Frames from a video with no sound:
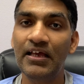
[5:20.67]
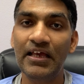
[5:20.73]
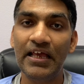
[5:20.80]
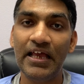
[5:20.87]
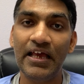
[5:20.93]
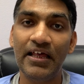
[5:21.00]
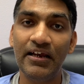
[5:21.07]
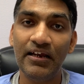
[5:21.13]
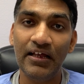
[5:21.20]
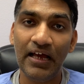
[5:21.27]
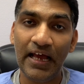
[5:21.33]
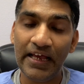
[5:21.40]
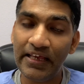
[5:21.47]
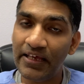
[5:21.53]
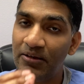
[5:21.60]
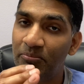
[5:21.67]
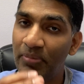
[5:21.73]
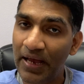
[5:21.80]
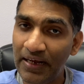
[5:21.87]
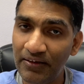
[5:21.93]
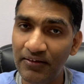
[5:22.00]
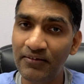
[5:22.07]
And I can
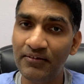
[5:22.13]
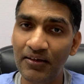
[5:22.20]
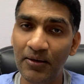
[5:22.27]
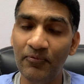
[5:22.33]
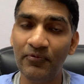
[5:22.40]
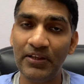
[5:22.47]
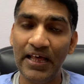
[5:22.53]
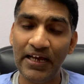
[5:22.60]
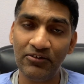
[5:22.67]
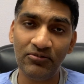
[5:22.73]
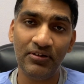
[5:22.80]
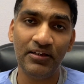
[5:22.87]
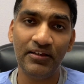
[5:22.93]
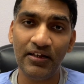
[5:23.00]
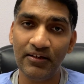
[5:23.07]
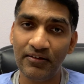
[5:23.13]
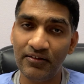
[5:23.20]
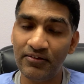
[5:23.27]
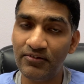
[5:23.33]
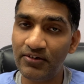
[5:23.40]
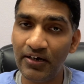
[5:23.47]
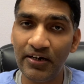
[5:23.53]
back this up with actually there's a
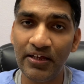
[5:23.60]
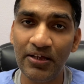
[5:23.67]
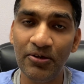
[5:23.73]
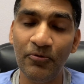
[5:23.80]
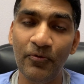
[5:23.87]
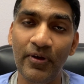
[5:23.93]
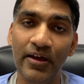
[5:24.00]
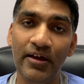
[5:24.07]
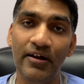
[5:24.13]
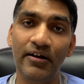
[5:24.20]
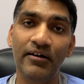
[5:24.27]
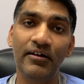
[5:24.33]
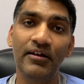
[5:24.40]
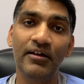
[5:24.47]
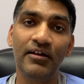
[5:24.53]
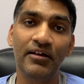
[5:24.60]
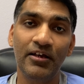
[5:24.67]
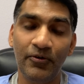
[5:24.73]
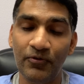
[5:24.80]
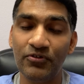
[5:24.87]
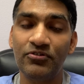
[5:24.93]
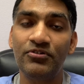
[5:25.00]
study where it
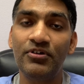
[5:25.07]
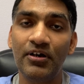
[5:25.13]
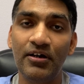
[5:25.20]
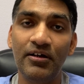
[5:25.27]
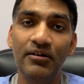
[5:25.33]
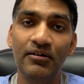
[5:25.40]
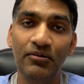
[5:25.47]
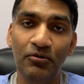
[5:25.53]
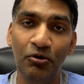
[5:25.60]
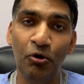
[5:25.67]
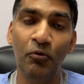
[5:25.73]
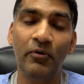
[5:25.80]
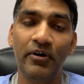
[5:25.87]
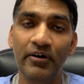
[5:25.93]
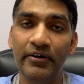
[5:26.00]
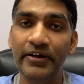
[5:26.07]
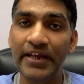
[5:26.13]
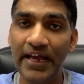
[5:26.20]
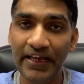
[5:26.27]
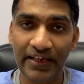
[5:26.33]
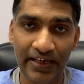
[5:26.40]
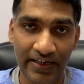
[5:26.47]
was done over
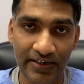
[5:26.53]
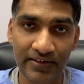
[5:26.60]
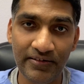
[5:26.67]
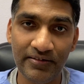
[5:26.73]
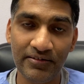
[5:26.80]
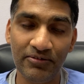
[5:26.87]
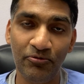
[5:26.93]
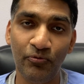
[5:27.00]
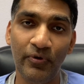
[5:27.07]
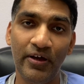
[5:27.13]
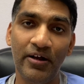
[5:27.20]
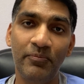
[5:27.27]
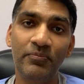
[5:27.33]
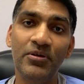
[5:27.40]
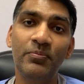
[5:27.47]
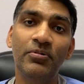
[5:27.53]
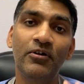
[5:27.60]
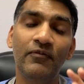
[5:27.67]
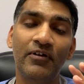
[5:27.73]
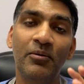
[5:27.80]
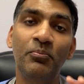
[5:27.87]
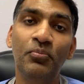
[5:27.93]
decades where people
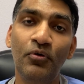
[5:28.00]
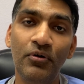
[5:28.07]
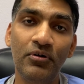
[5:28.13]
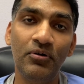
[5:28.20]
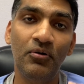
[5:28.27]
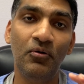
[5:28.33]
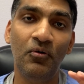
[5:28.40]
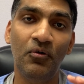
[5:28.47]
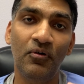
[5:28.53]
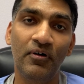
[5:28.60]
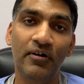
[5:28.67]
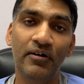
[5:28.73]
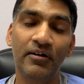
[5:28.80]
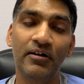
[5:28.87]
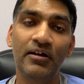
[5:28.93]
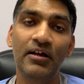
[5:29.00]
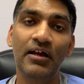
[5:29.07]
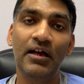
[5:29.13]
were put on